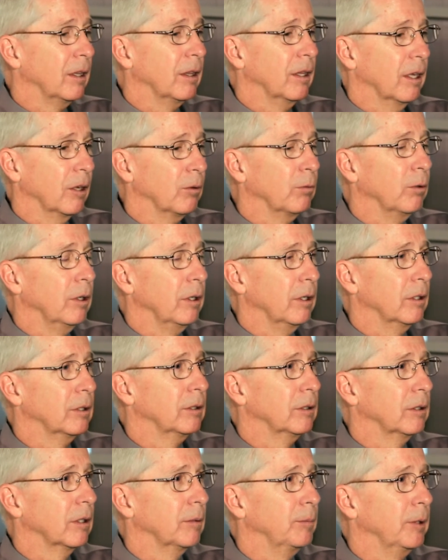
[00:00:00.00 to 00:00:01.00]
Then we
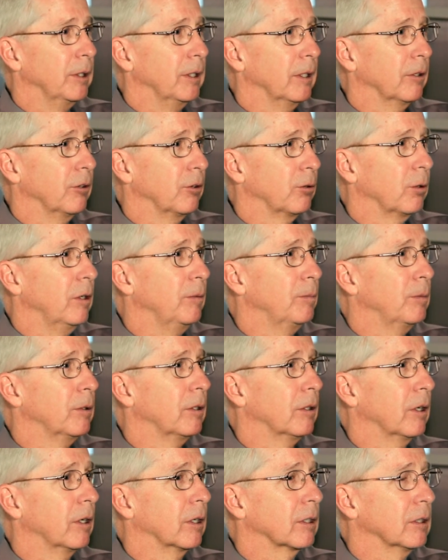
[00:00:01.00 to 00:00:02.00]
uh, begin
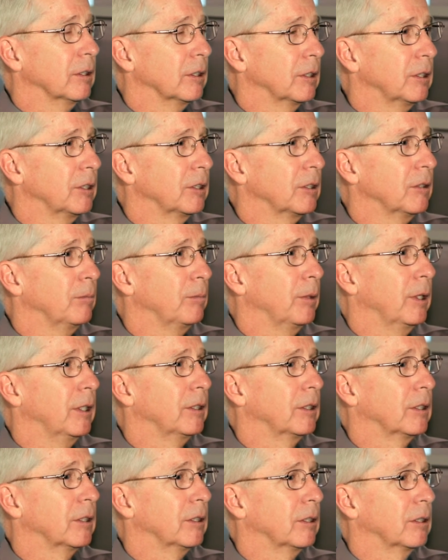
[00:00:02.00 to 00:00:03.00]
treatment on a consistent
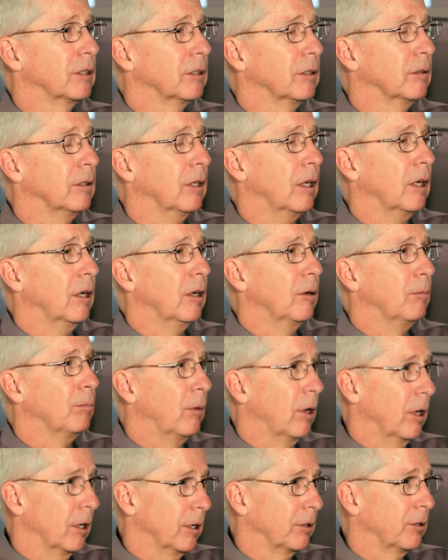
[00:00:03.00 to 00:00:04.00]
basis and
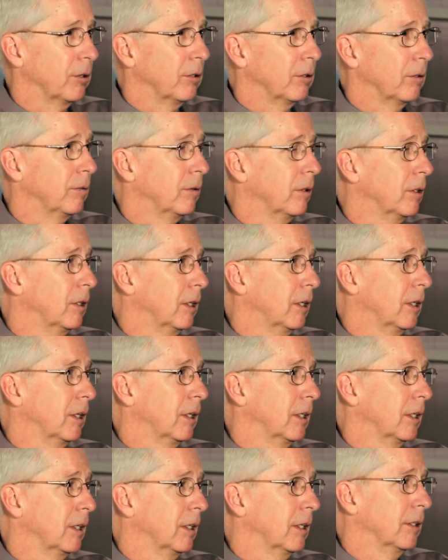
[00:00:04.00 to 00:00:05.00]
monitor
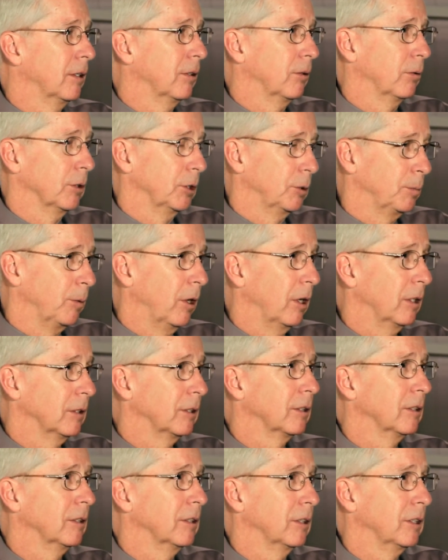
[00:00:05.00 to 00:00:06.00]
uh, their
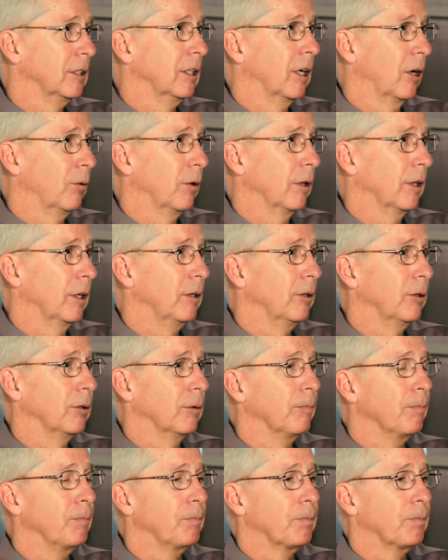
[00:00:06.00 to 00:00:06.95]
response and see how well they do.